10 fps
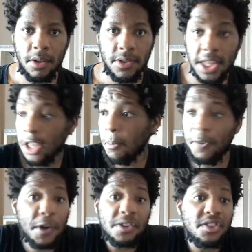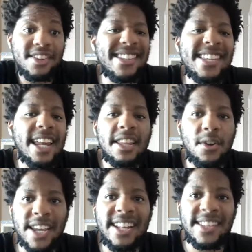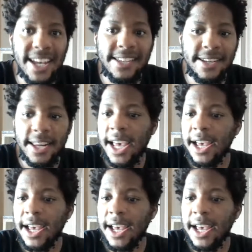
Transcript: then the motherfuckers are just standing there contested.